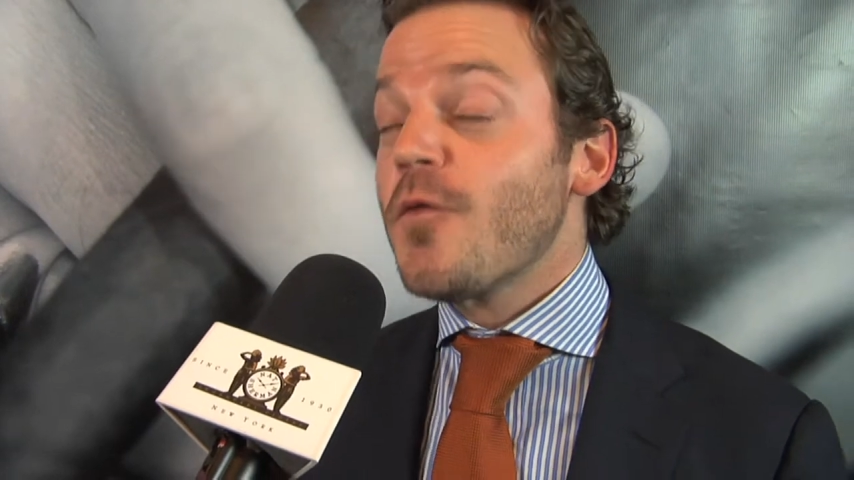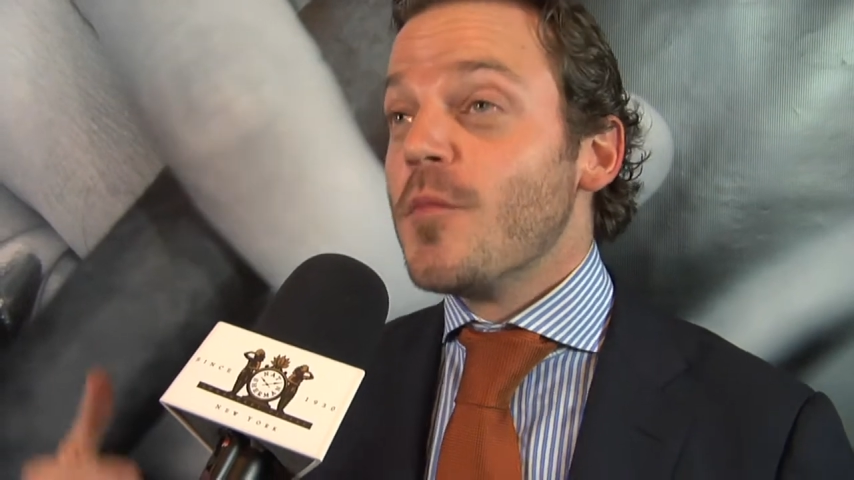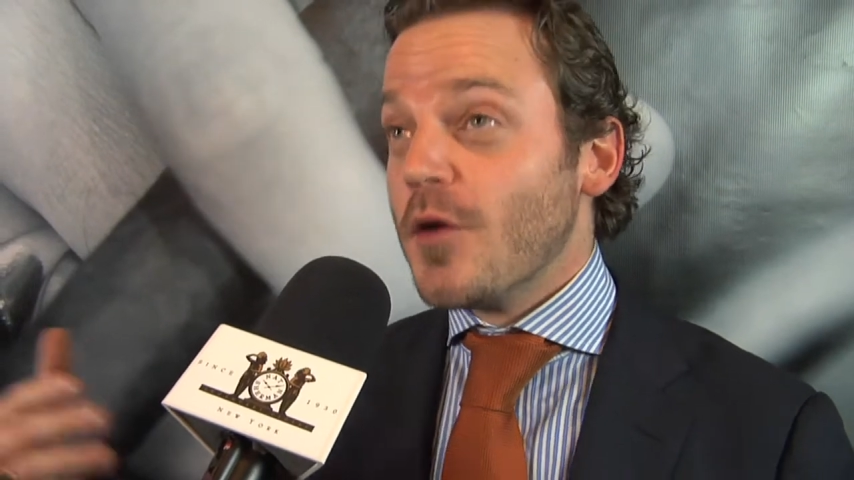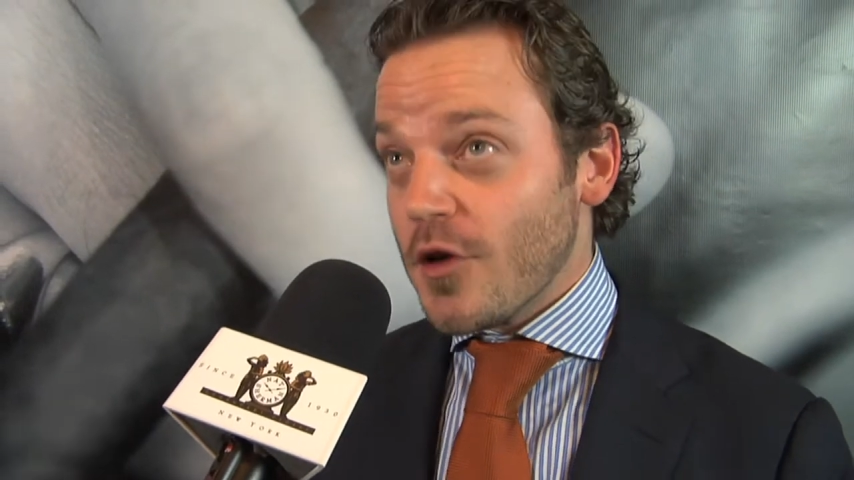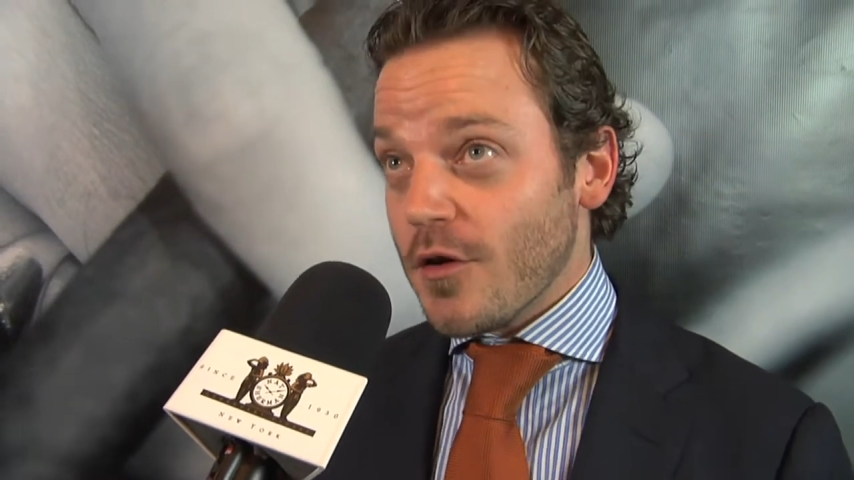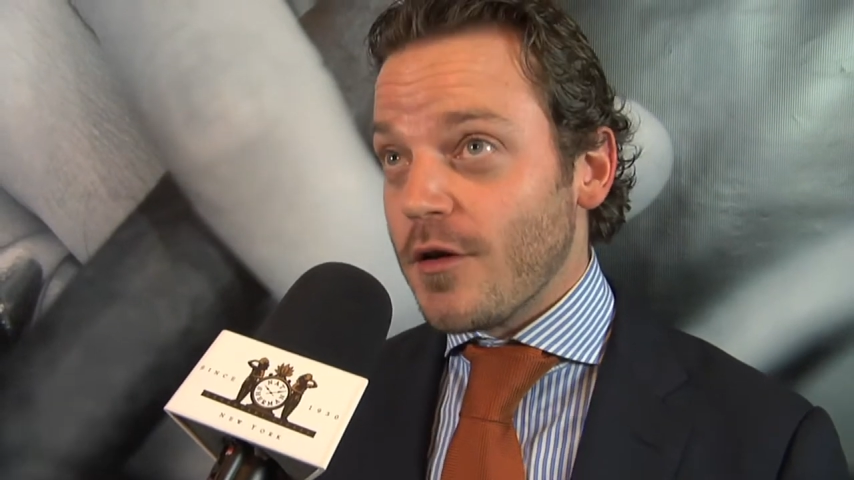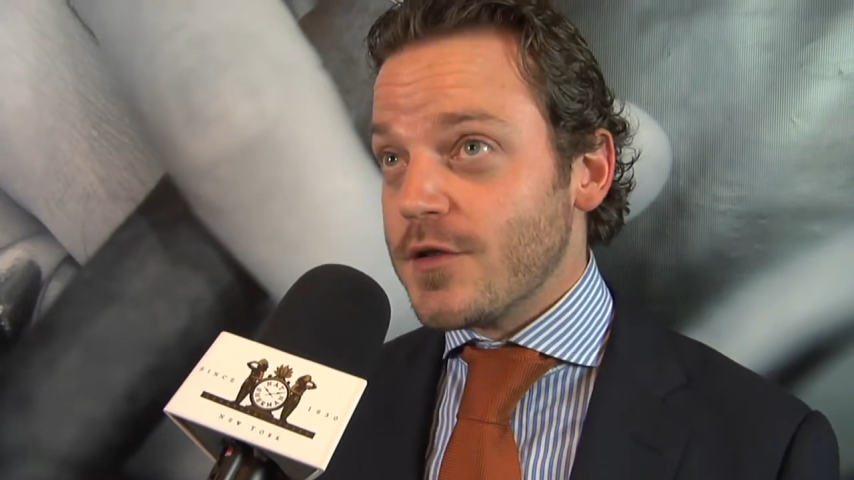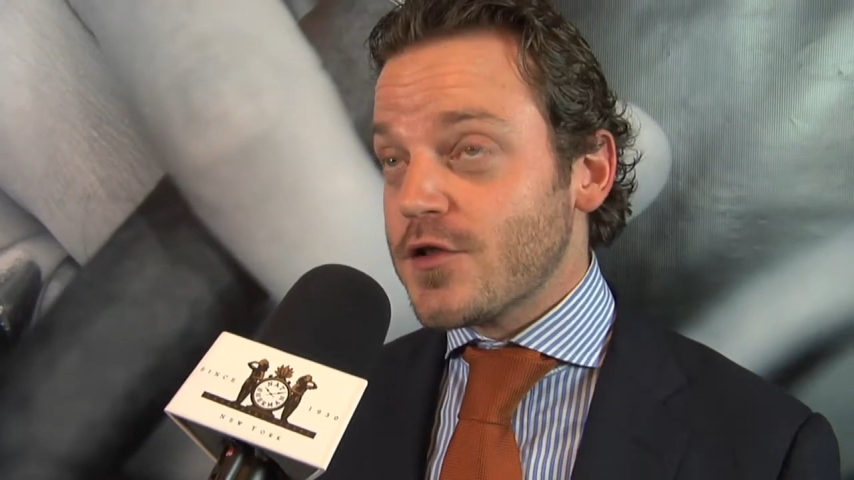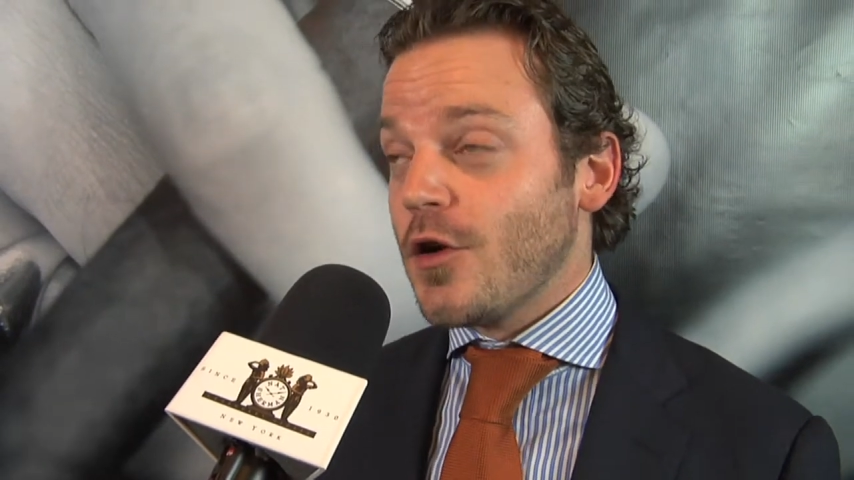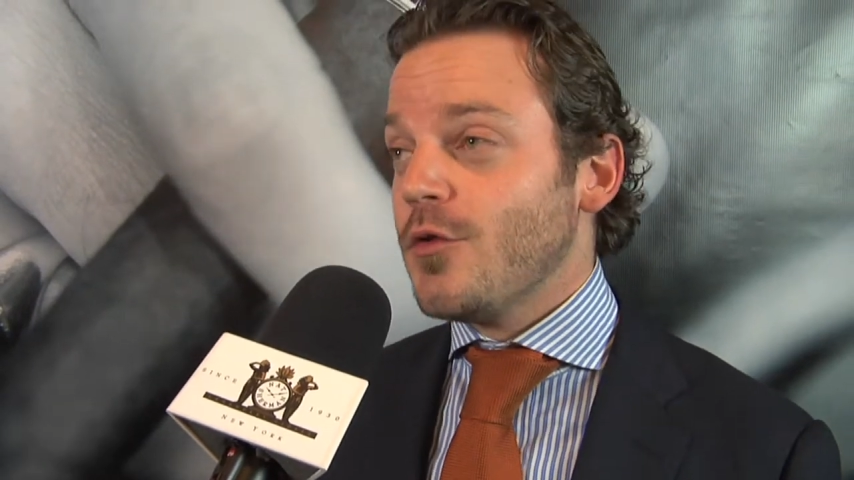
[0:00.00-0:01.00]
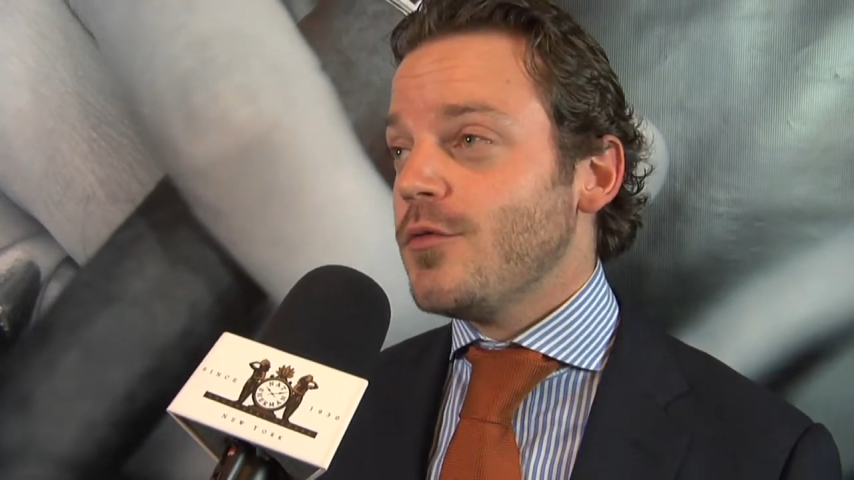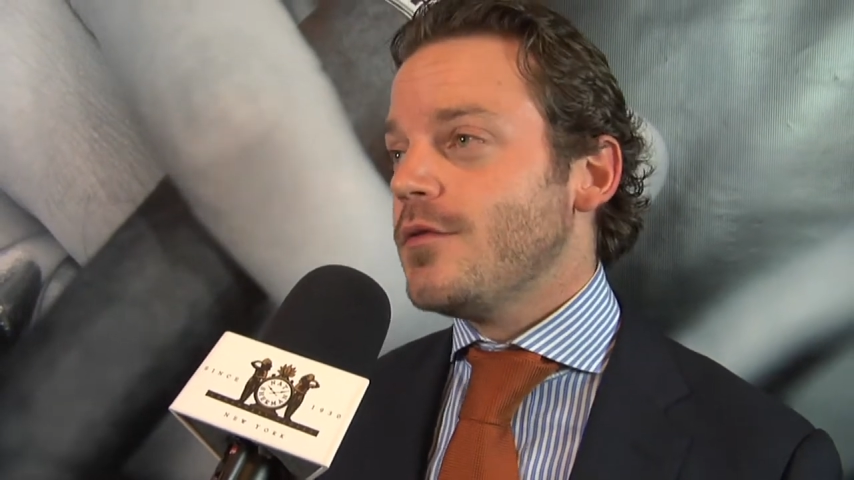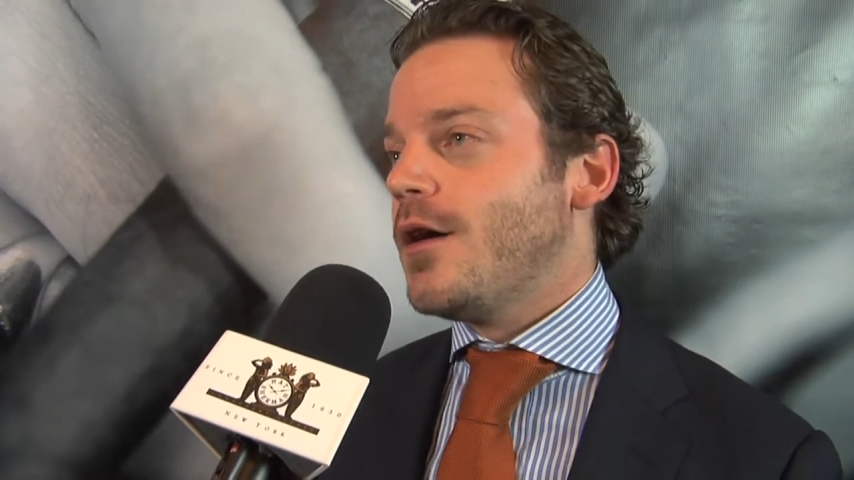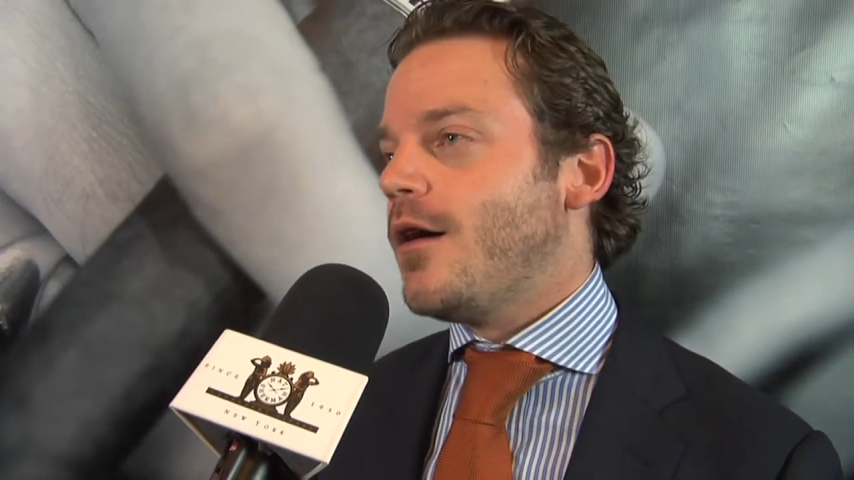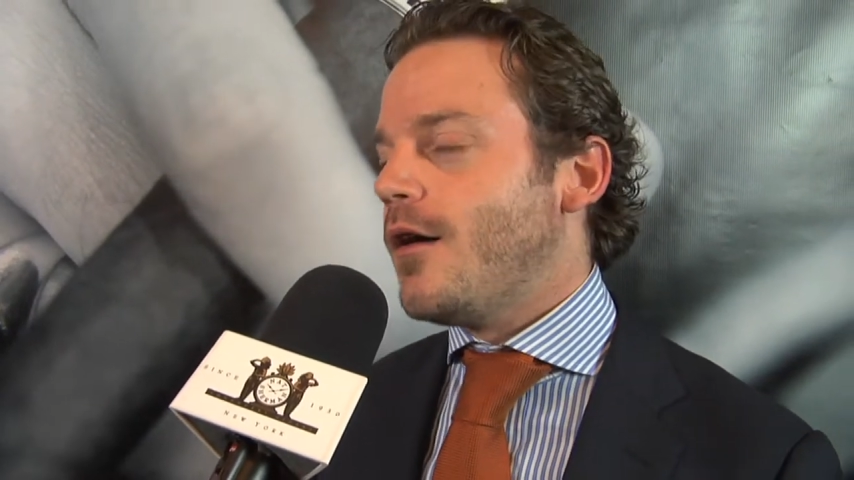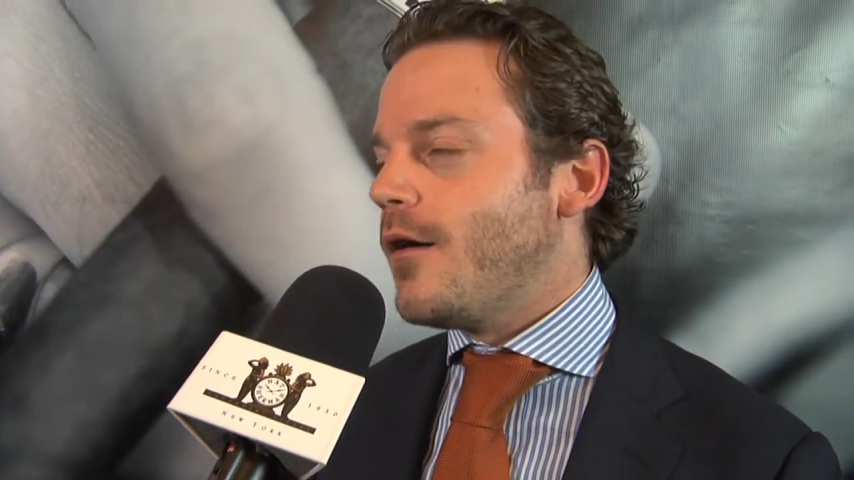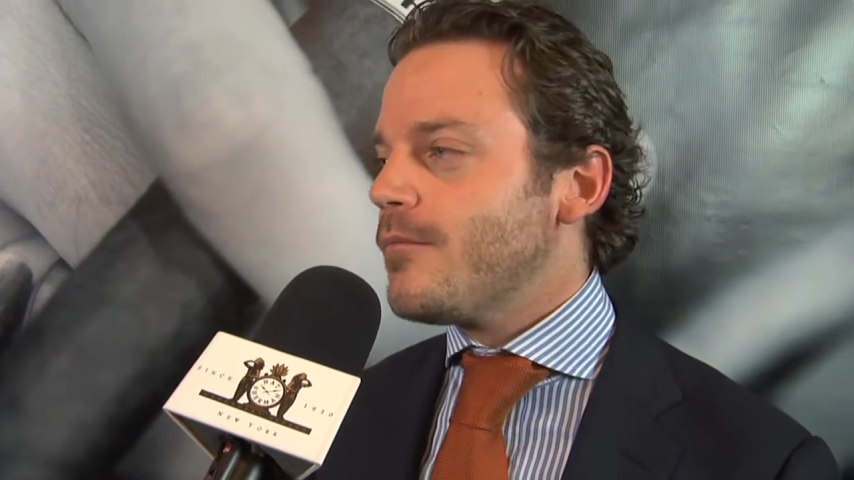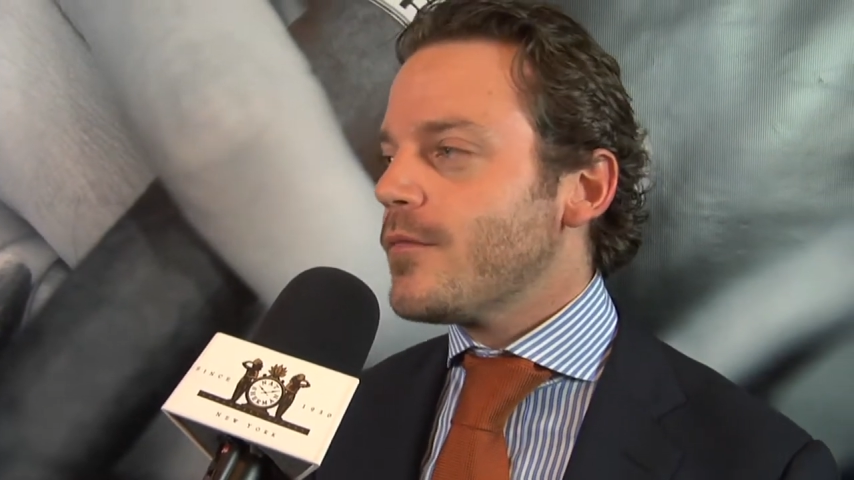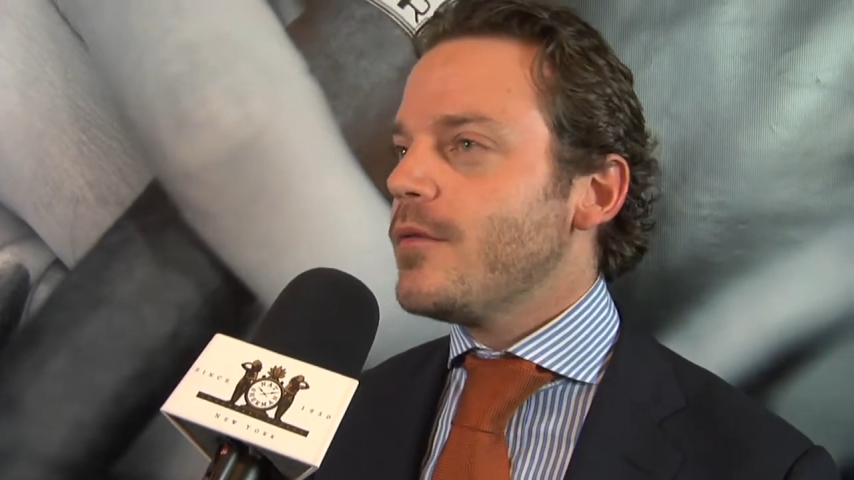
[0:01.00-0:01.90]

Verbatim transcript: familiar and so uh,